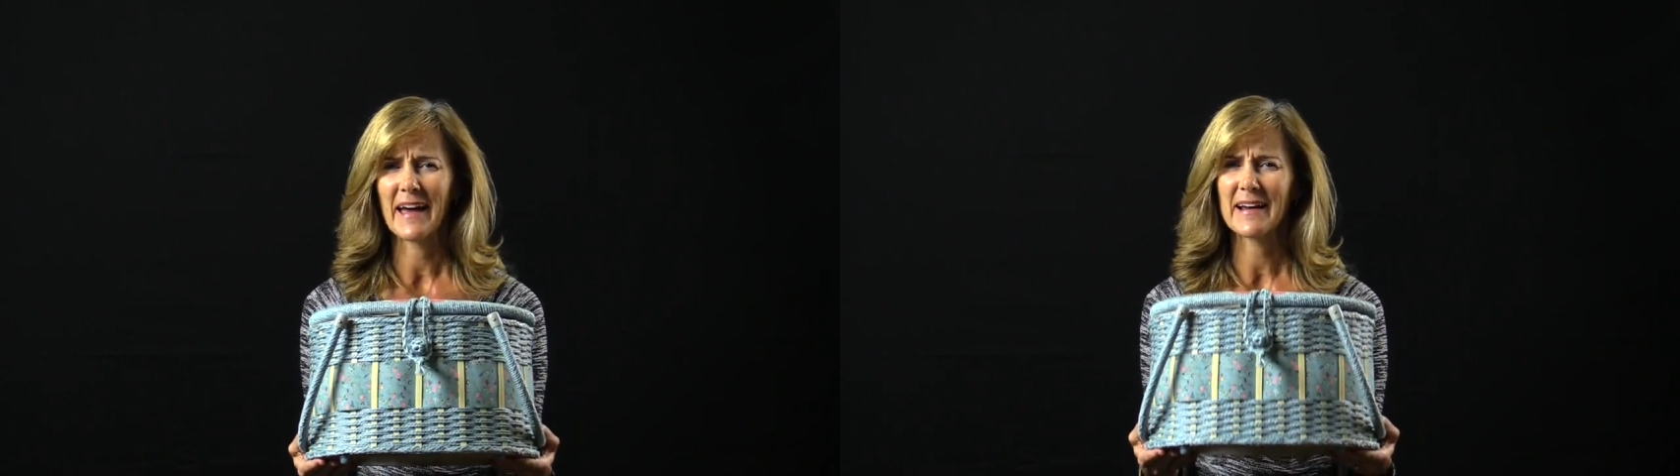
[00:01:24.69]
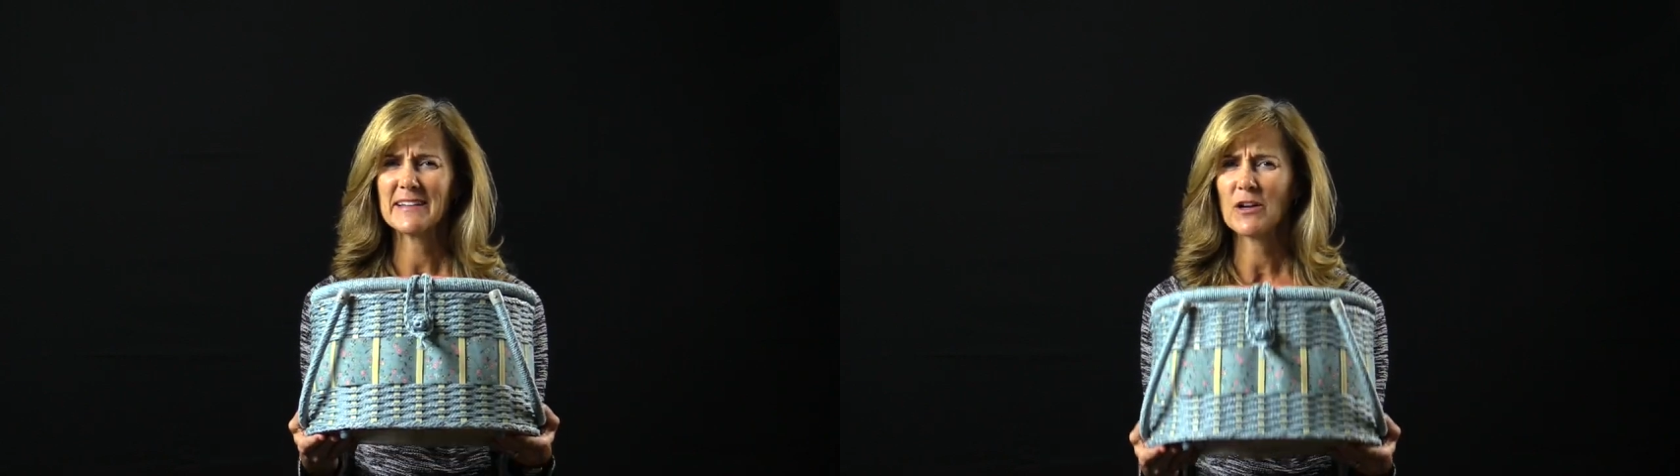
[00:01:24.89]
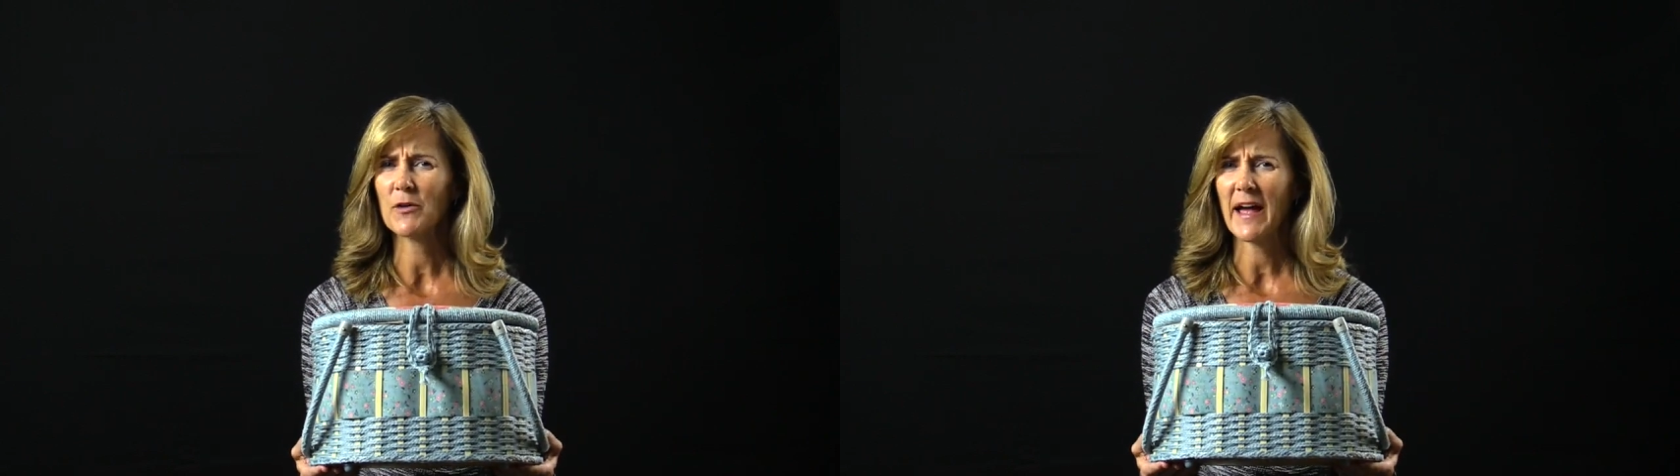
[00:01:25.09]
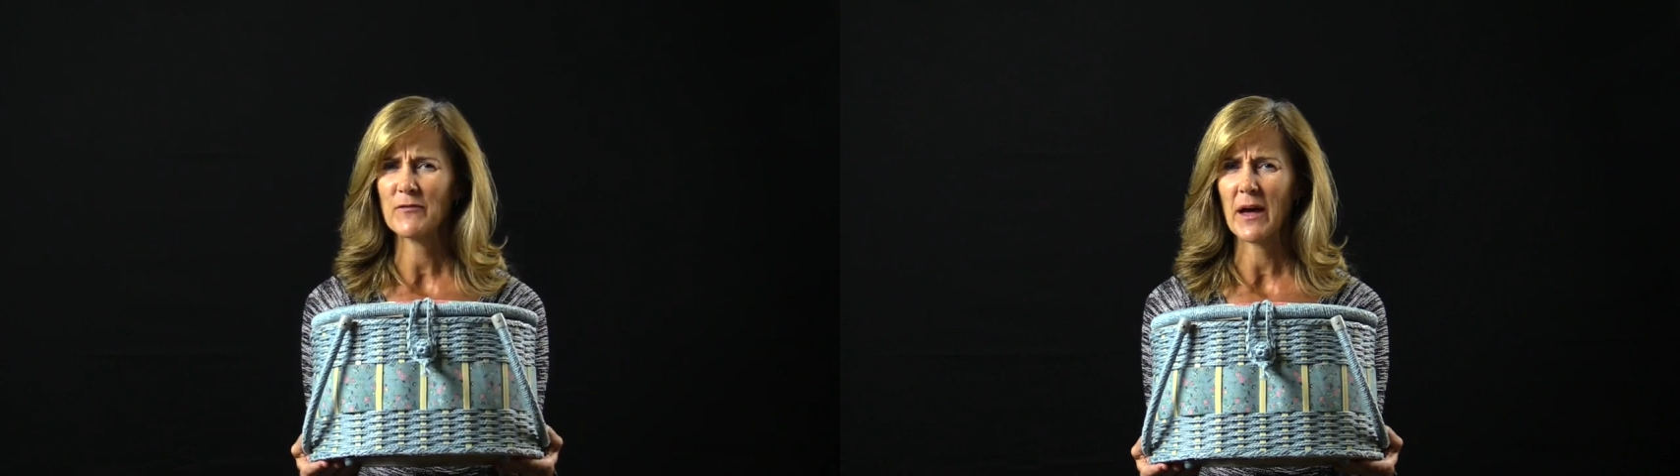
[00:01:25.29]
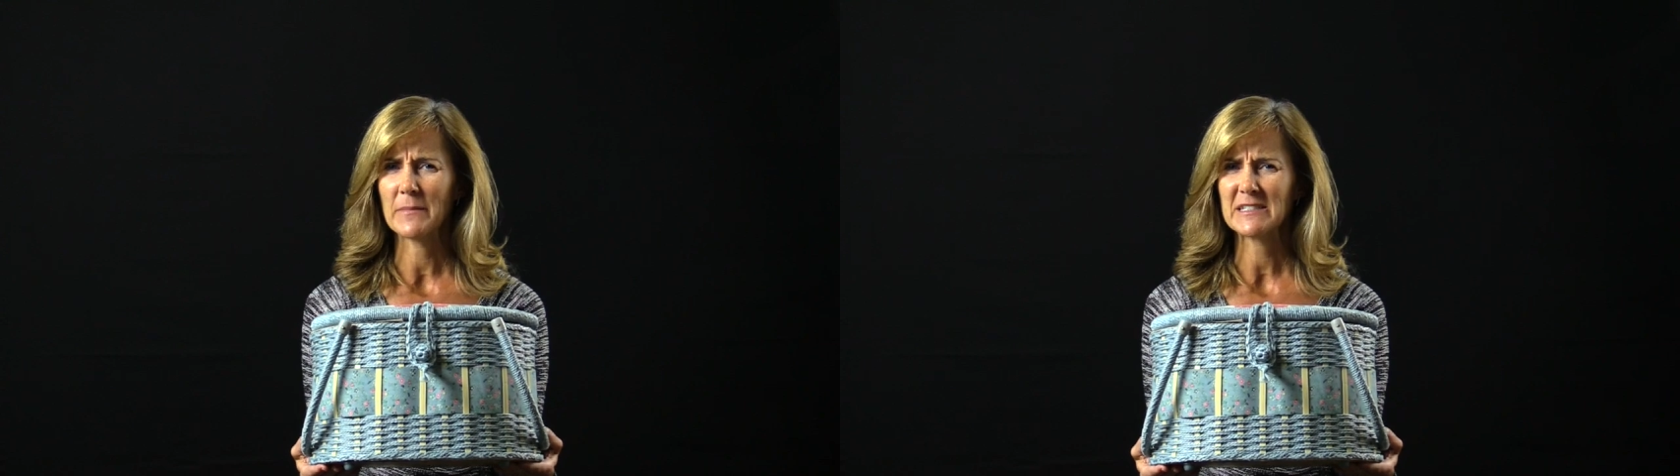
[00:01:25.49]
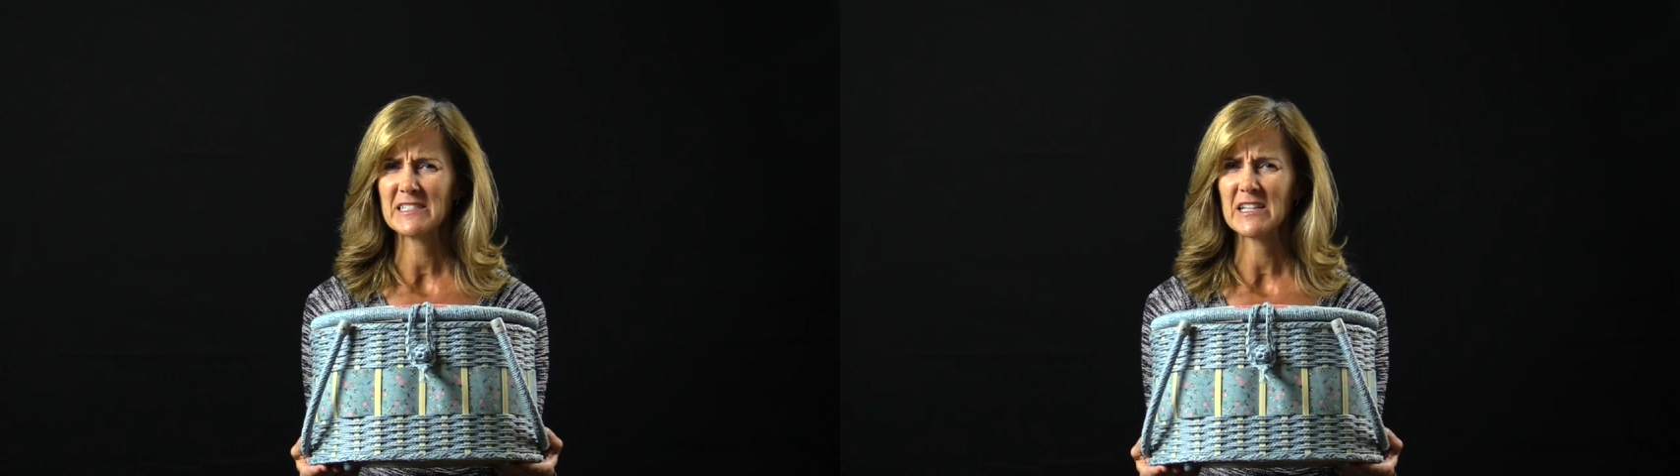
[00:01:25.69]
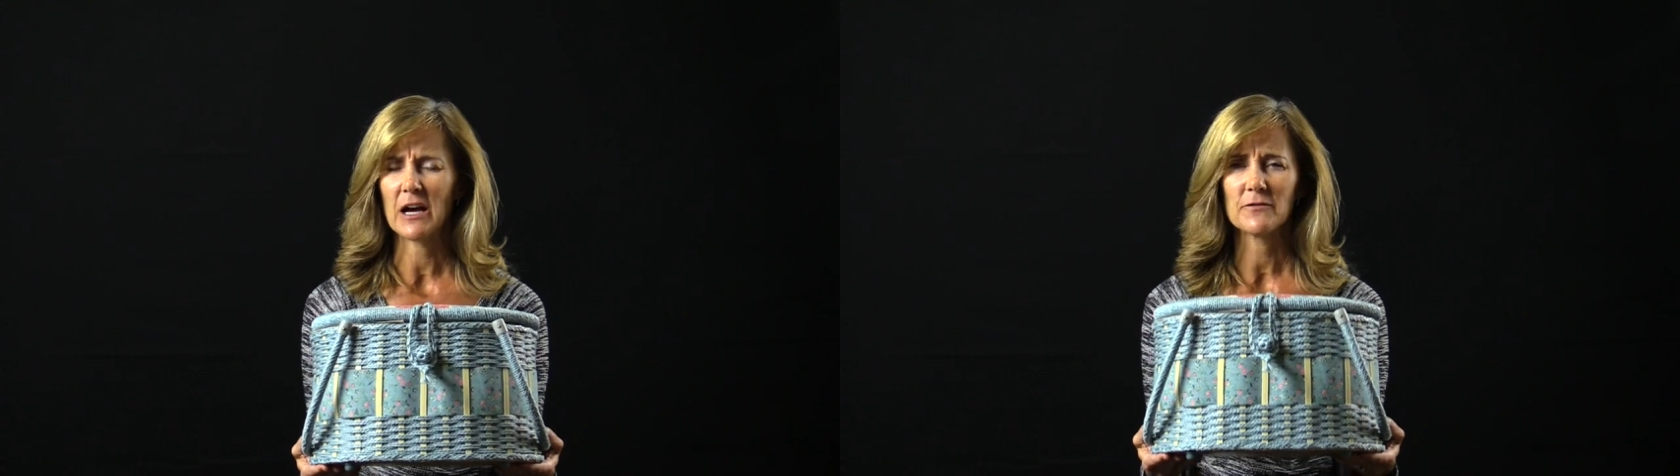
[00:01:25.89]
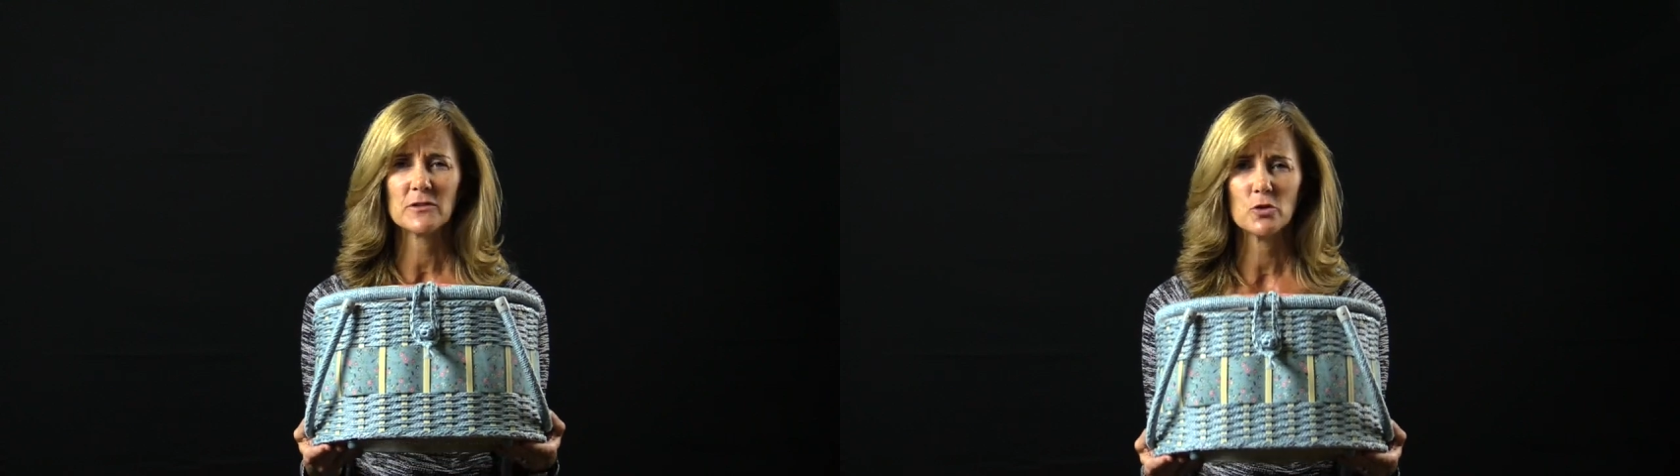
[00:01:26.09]
and I don't have that much
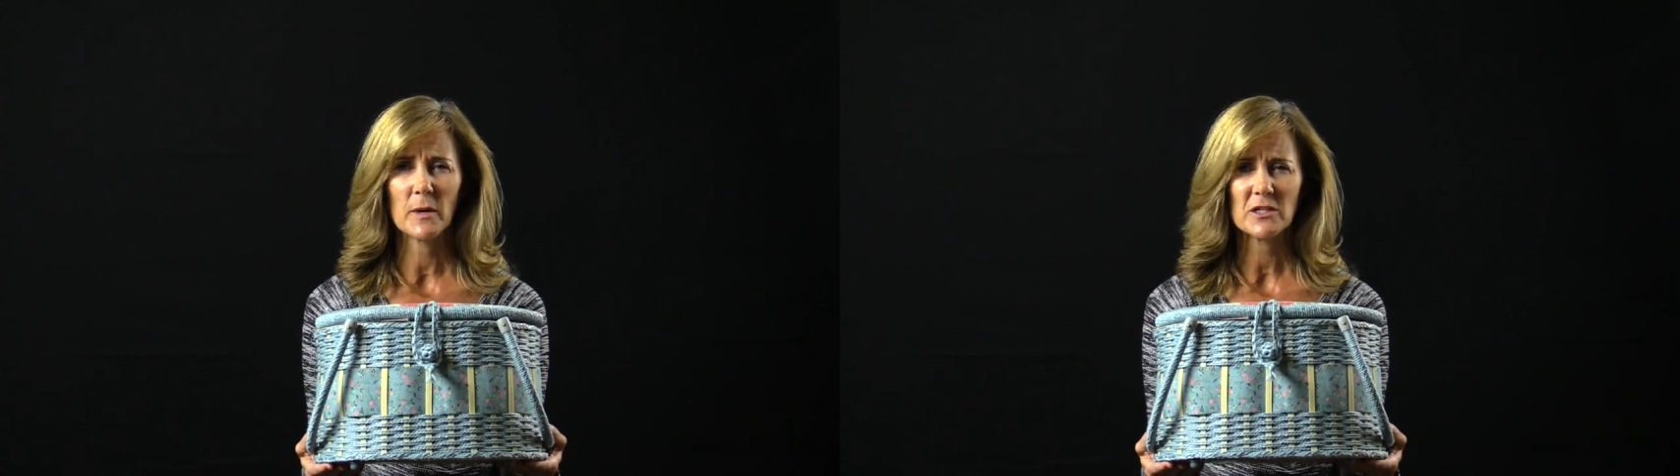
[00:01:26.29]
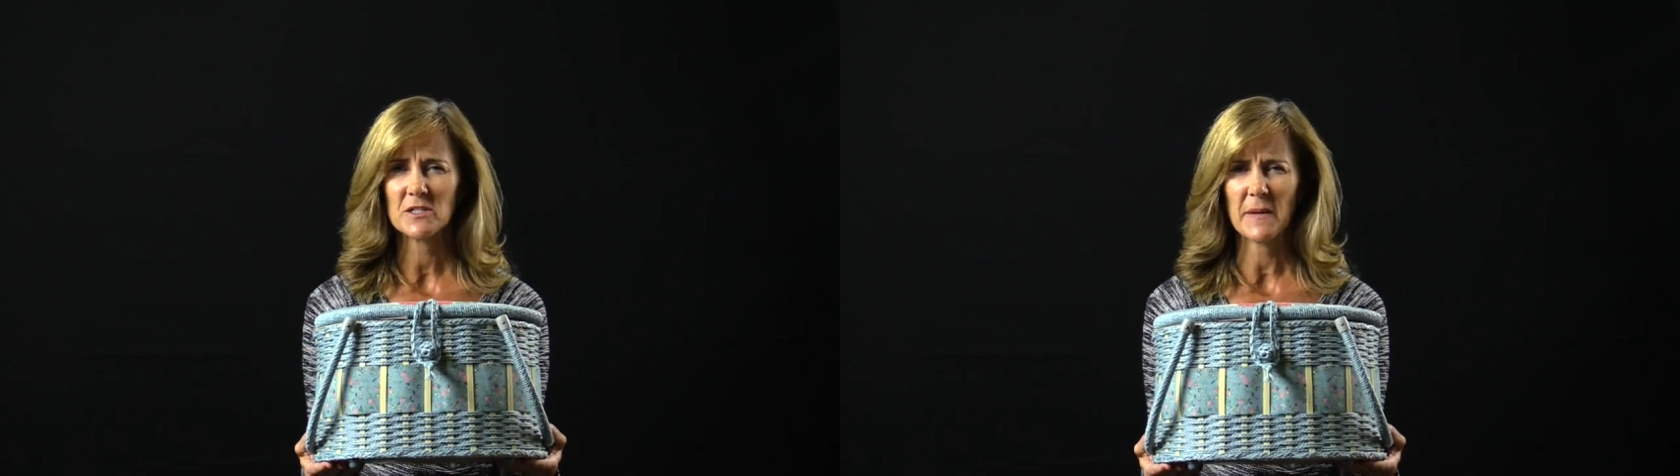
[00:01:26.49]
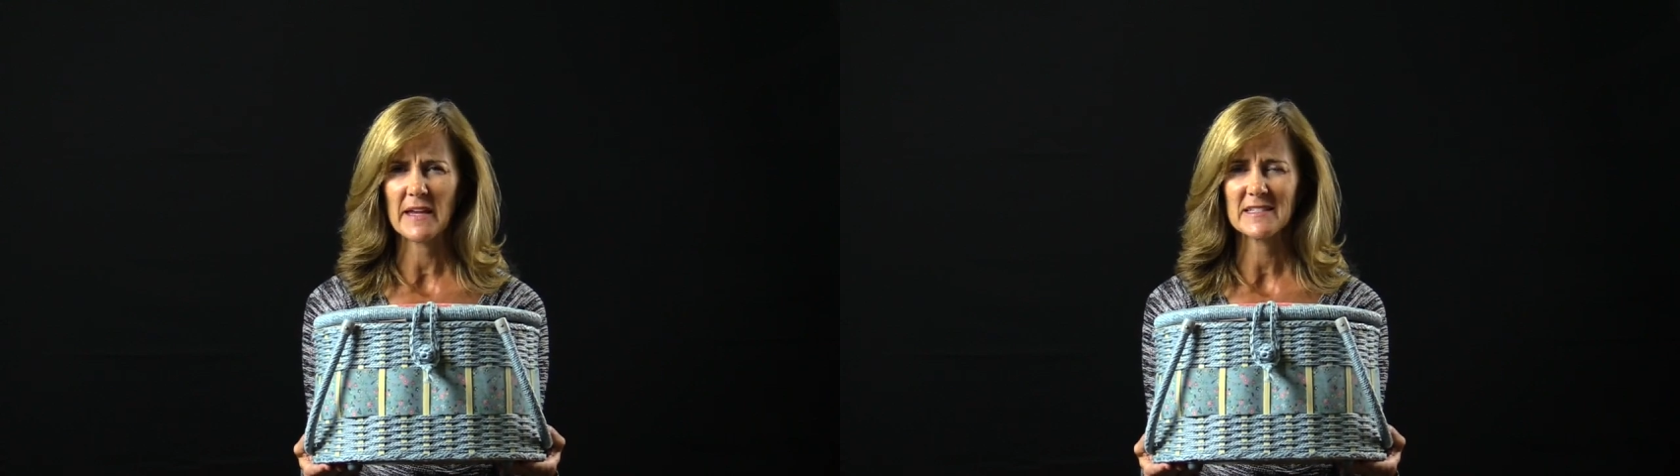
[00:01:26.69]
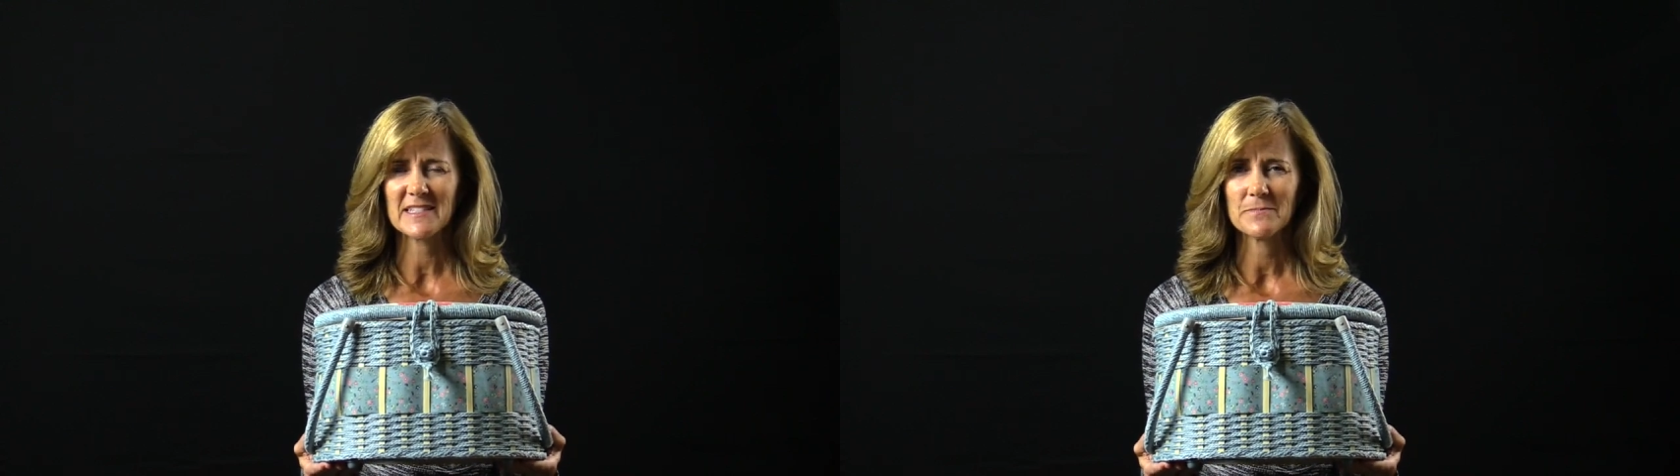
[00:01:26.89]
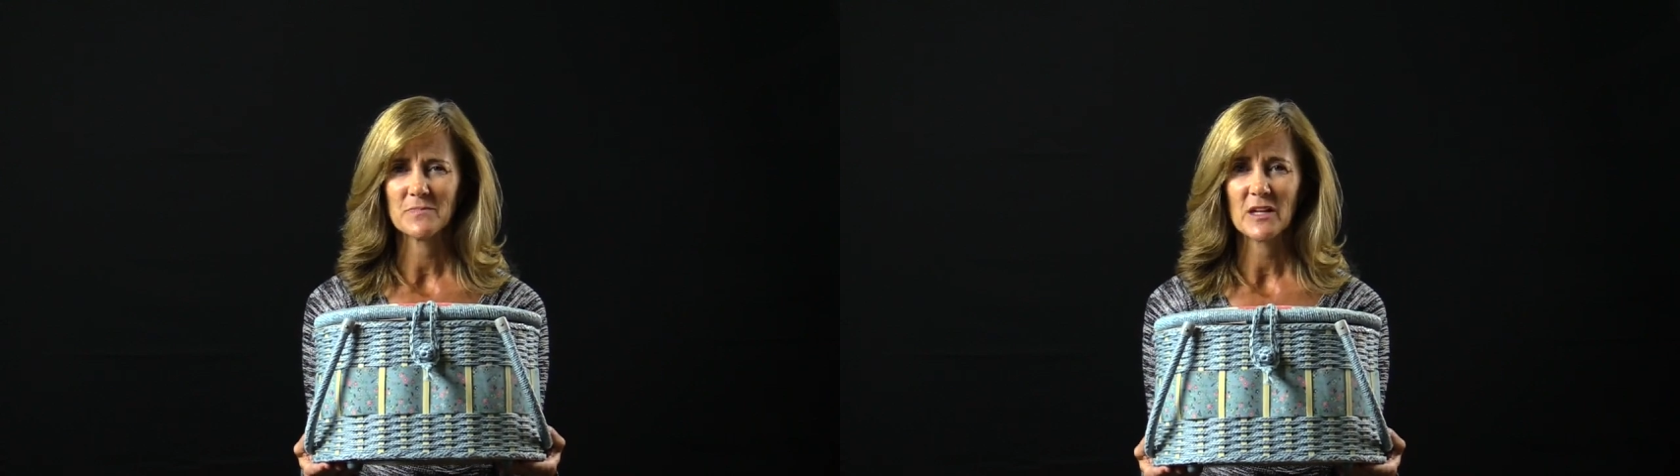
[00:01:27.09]
stuff, too much space.